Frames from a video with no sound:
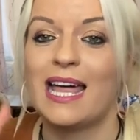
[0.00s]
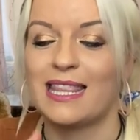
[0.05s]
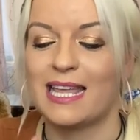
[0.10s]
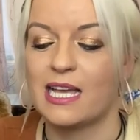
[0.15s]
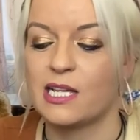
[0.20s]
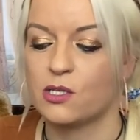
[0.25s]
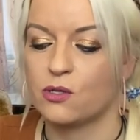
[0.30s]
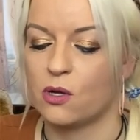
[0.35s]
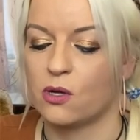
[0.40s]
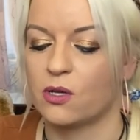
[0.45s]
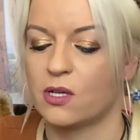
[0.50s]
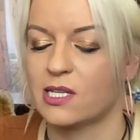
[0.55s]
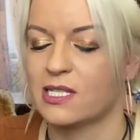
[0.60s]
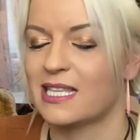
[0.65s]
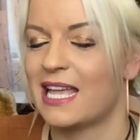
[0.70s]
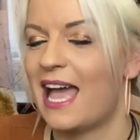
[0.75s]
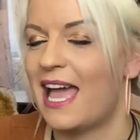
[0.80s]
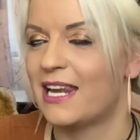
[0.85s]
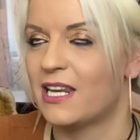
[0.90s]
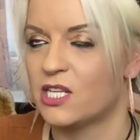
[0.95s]
and that strongest
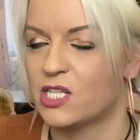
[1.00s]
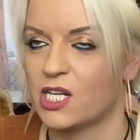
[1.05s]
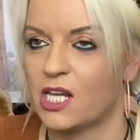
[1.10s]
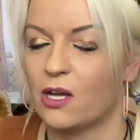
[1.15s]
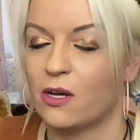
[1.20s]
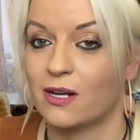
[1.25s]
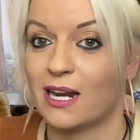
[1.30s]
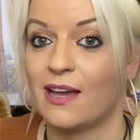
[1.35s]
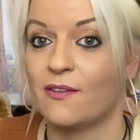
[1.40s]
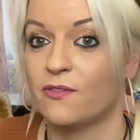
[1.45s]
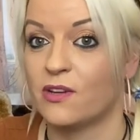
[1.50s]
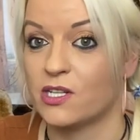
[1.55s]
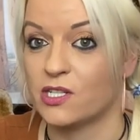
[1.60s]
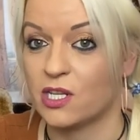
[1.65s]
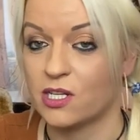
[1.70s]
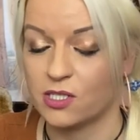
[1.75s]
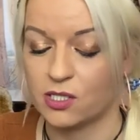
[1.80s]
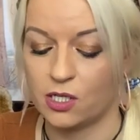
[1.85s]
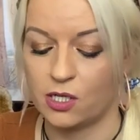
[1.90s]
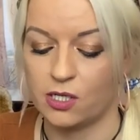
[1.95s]
energy on average
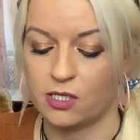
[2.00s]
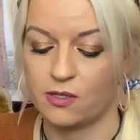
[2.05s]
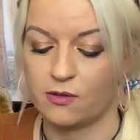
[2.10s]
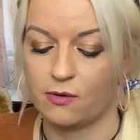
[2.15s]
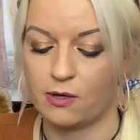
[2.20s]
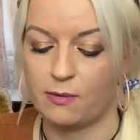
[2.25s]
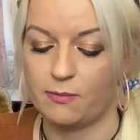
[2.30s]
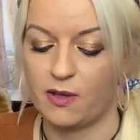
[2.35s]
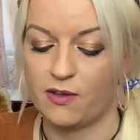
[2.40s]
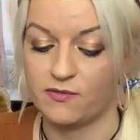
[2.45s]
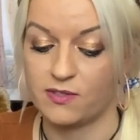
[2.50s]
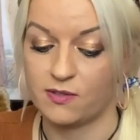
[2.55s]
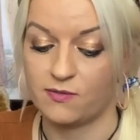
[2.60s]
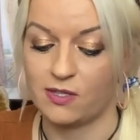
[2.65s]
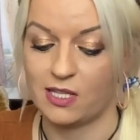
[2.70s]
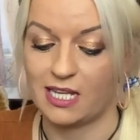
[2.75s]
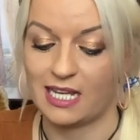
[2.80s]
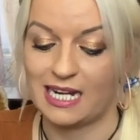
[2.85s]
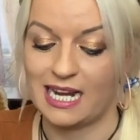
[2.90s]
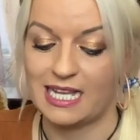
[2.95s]
is two to three months for
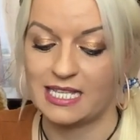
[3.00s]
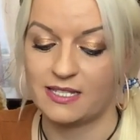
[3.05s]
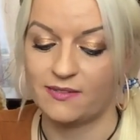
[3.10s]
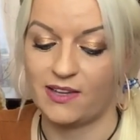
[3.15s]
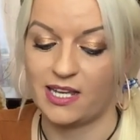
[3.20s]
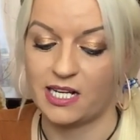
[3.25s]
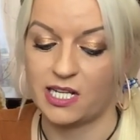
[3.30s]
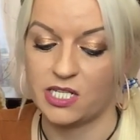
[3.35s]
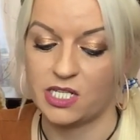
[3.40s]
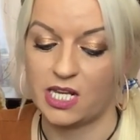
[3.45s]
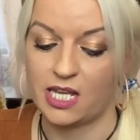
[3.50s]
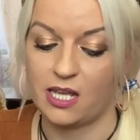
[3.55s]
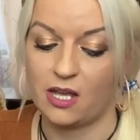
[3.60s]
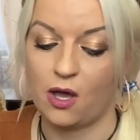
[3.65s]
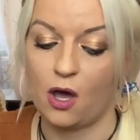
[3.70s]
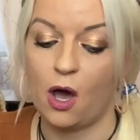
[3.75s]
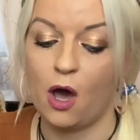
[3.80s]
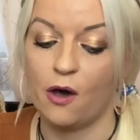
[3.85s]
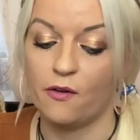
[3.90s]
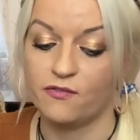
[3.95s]
the collective energy
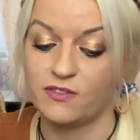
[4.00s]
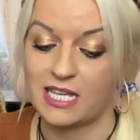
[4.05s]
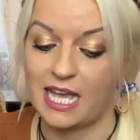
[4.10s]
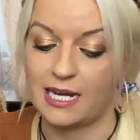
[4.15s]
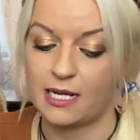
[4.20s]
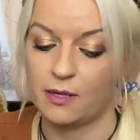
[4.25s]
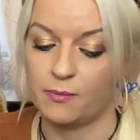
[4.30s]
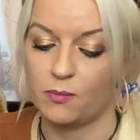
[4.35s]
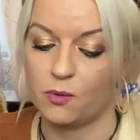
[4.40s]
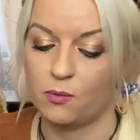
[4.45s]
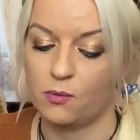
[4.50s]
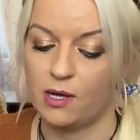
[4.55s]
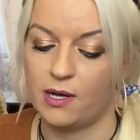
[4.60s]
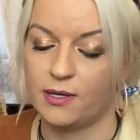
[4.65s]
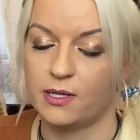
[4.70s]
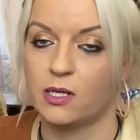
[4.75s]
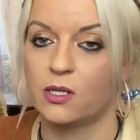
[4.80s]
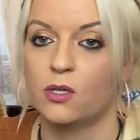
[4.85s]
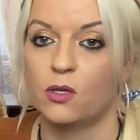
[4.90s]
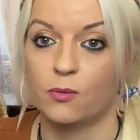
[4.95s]
of deck number
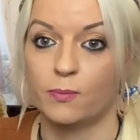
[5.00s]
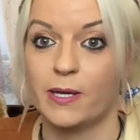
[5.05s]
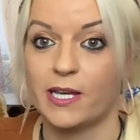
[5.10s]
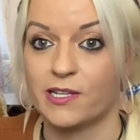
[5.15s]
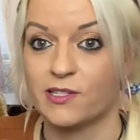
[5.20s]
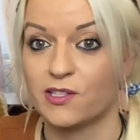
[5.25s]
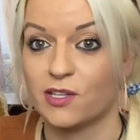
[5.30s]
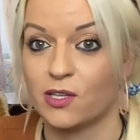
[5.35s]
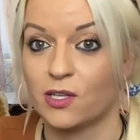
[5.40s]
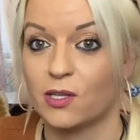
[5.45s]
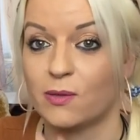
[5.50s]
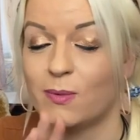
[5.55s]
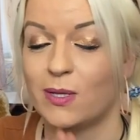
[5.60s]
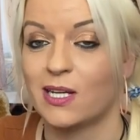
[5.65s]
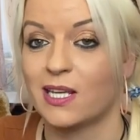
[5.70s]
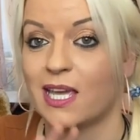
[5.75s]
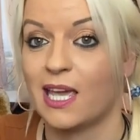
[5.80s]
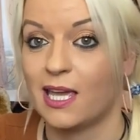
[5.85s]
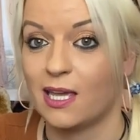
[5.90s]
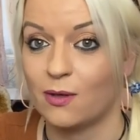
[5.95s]
one, your person
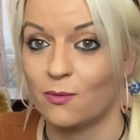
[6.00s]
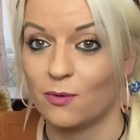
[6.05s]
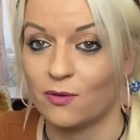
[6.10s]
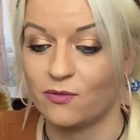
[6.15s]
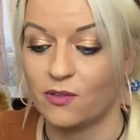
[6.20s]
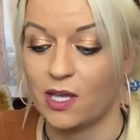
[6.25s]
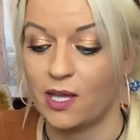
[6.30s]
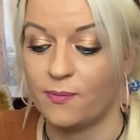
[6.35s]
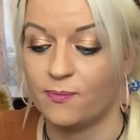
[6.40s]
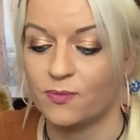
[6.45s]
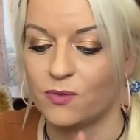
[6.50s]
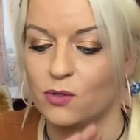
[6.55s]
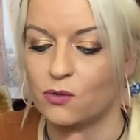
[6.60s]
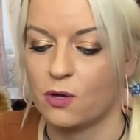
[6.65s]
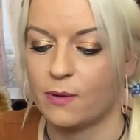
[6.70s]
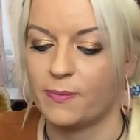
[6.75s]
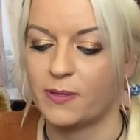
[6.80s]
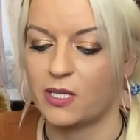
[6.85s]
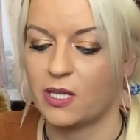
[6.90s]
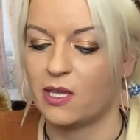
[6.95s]
communicating with you,
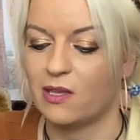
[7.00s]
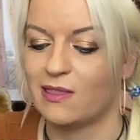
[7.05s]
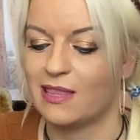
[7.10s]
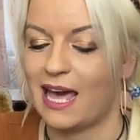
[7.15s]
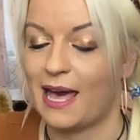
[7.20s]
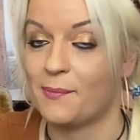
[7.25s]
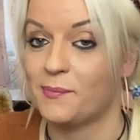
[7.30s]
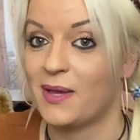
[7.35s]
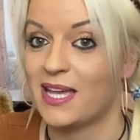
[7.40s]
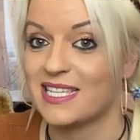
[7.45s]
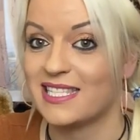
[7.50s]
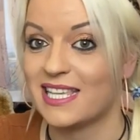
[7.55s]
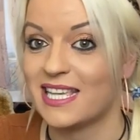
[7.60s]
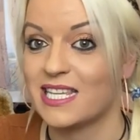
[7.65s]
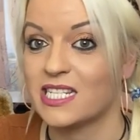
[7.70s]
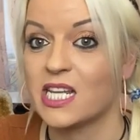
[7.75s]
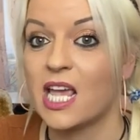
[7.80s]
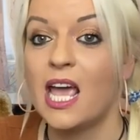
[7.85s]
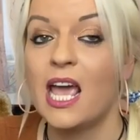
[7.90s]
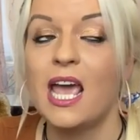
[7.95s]
dropping you that
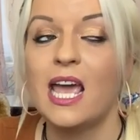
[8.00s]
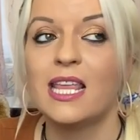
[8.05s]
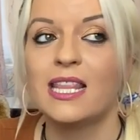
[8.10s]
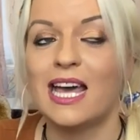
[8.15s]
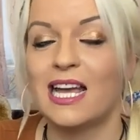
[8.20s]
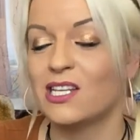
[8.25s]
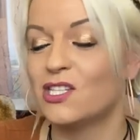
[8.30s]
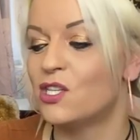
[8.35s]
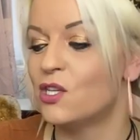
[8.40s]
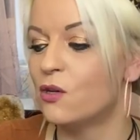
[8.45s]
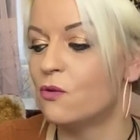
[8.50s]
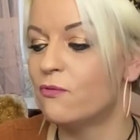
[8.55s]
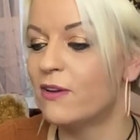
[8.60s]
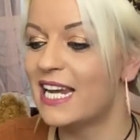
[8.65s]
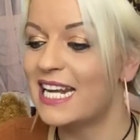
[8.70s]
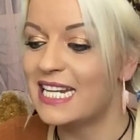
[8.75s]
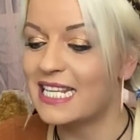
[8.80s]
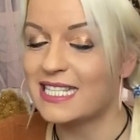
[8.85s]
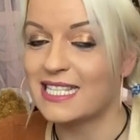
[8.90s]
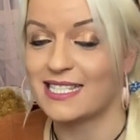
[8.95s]
message that you
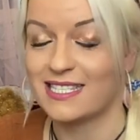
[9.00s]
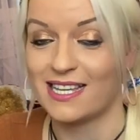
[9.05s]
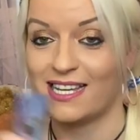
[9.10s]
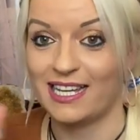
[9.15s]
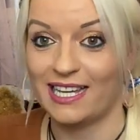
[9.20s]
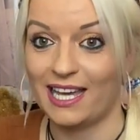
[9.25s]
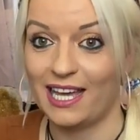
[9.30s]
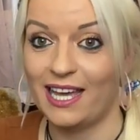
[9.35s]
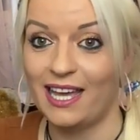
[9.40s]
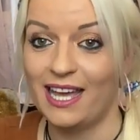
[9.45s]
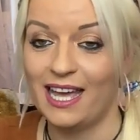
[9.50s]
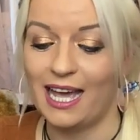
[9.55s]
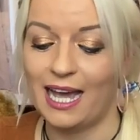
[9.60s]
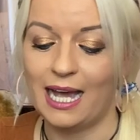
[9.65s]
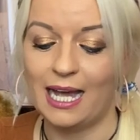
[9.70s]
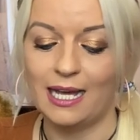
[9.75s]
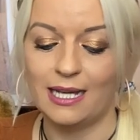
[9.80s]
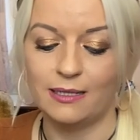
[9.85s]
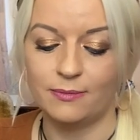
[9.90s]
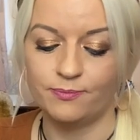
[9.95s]
really desire.
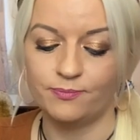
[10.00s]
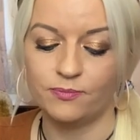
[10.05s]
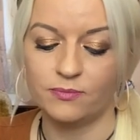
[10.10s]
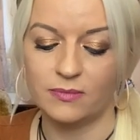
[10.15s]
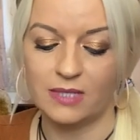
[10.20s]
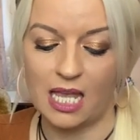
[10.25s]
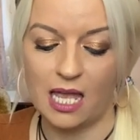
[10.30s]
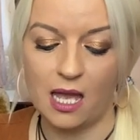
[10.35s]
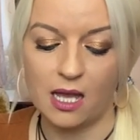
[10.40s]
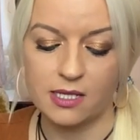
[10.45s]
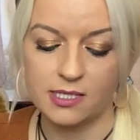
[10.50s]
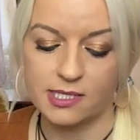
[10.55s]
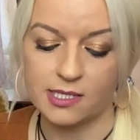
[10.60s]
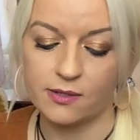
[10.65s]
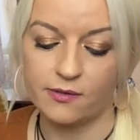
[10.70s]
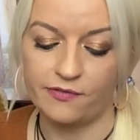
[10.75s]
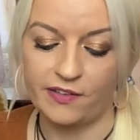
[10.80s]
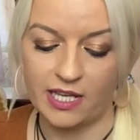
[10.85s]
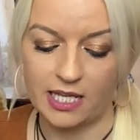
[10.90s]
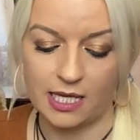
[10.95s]
Um they are
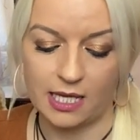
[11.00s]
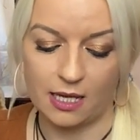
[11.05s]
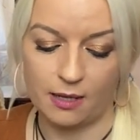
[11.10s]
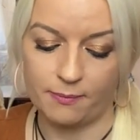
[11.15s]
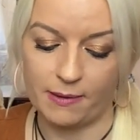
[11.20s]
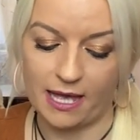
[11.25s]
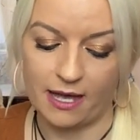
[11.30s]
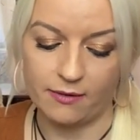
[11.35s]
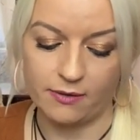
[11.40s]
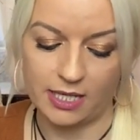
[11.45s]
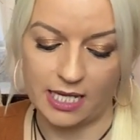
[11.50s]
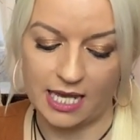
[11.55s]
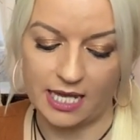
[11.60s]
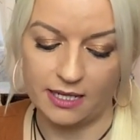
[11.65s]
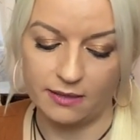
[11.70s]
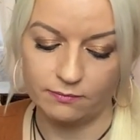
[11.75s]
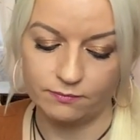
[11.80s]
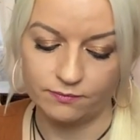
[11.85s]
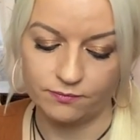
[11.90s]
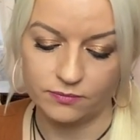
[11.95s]
still thinking about
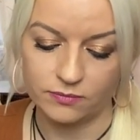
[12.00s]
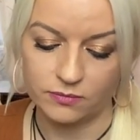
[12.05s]
you,